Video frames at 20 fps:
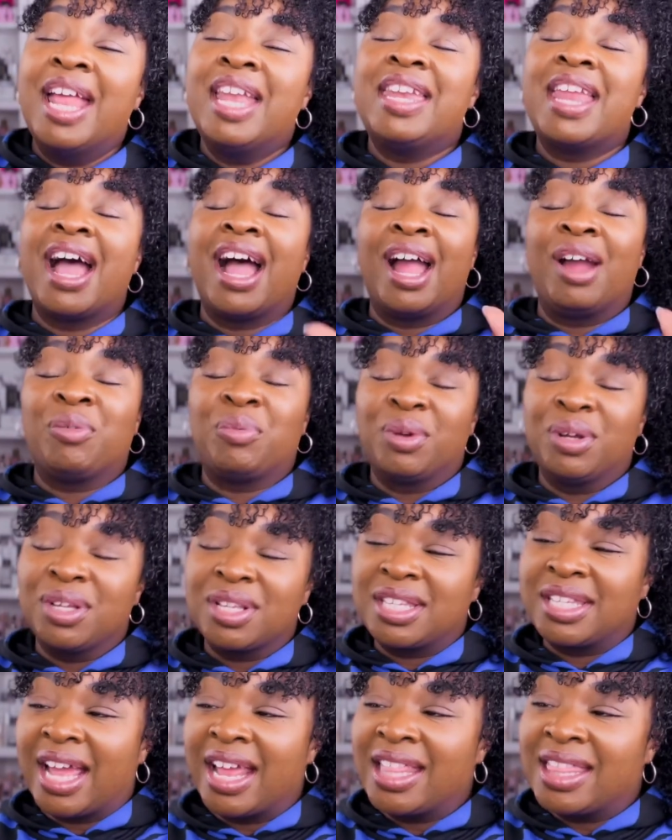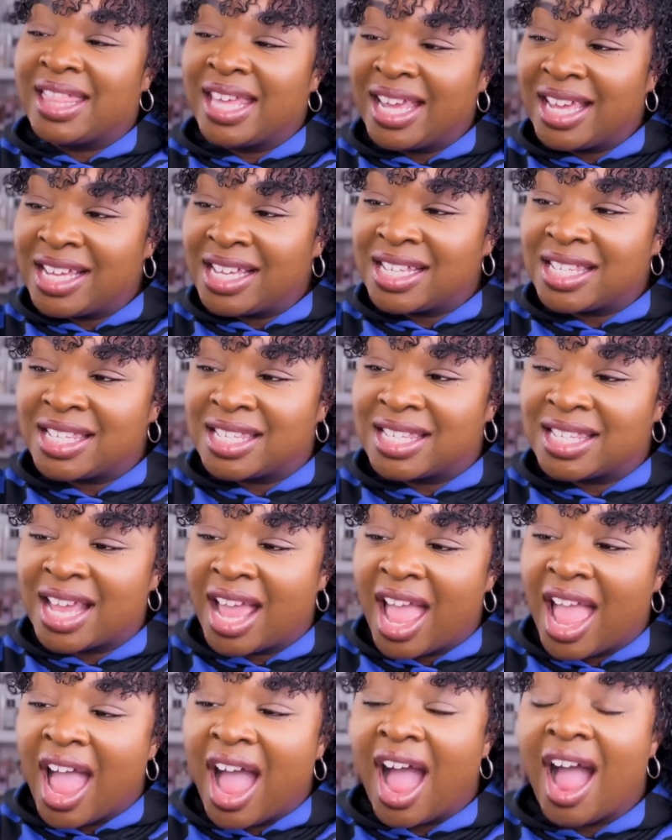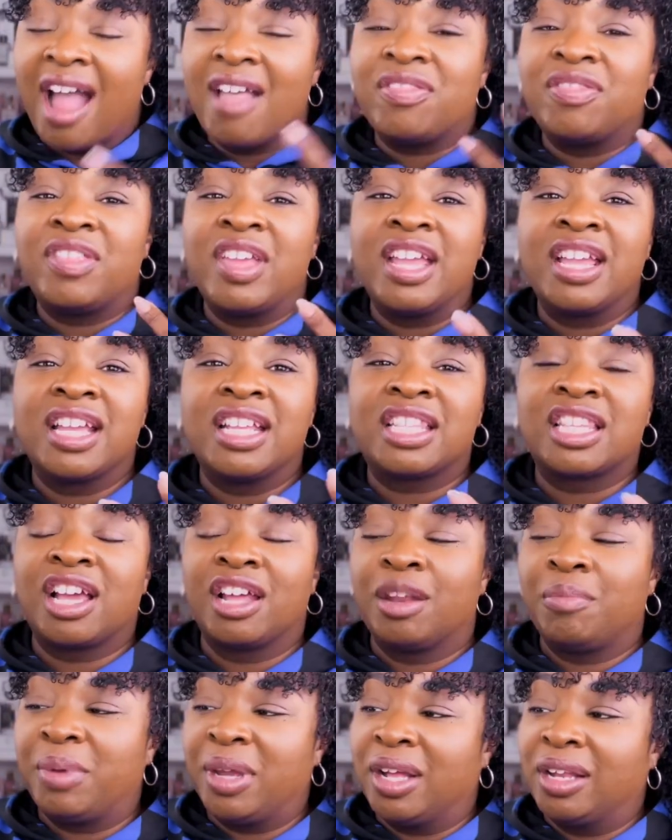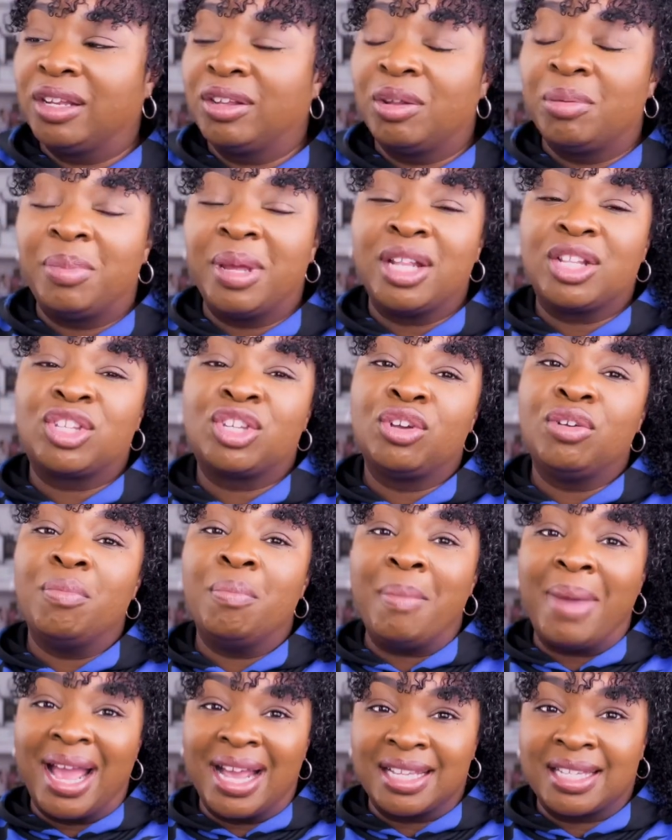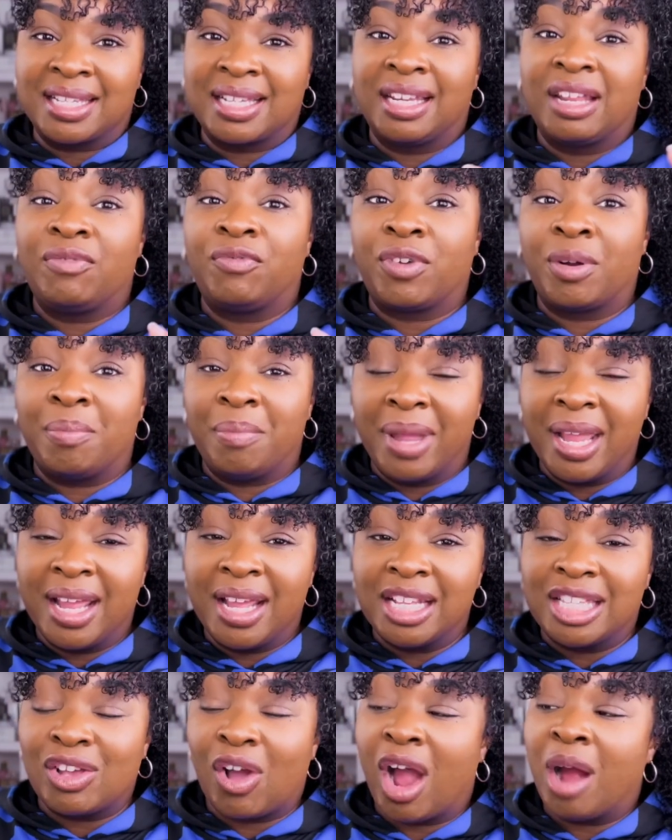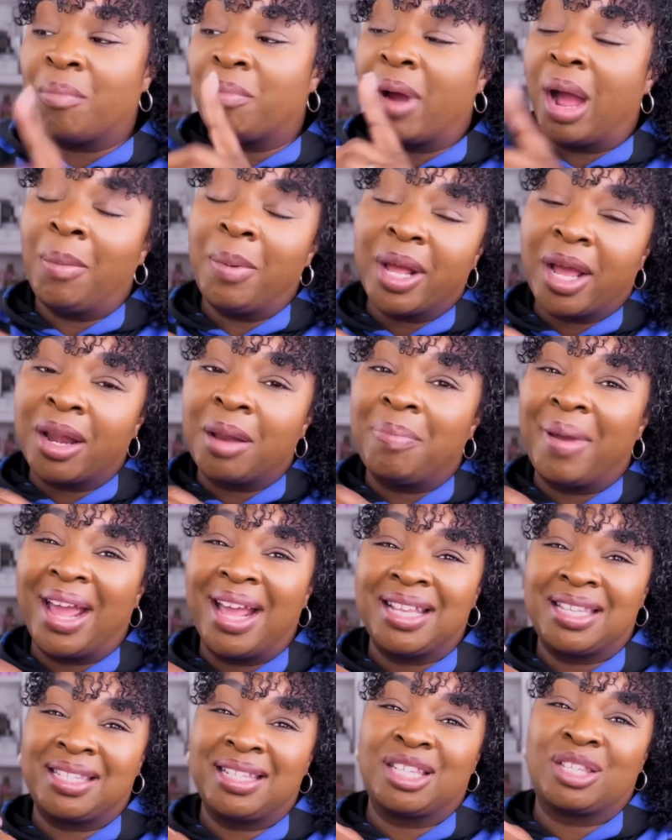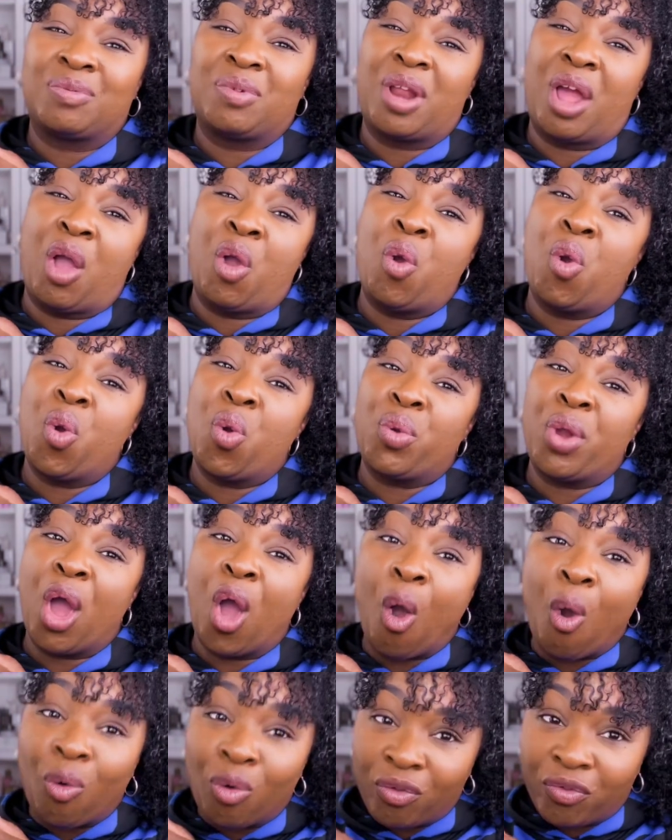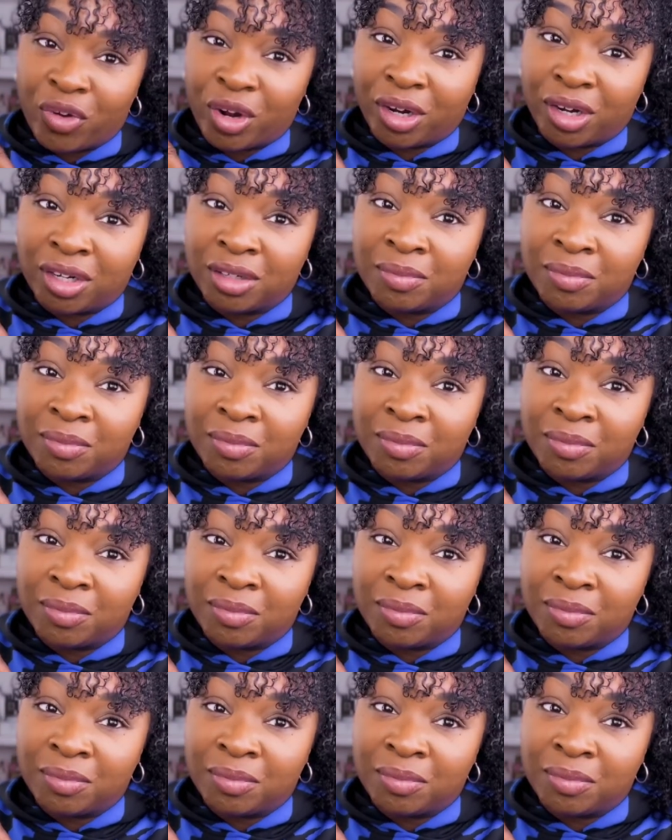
Now, I will say this. I think it's going to be a little bit too masculine for me. So, I'm probably going to pass this one on over.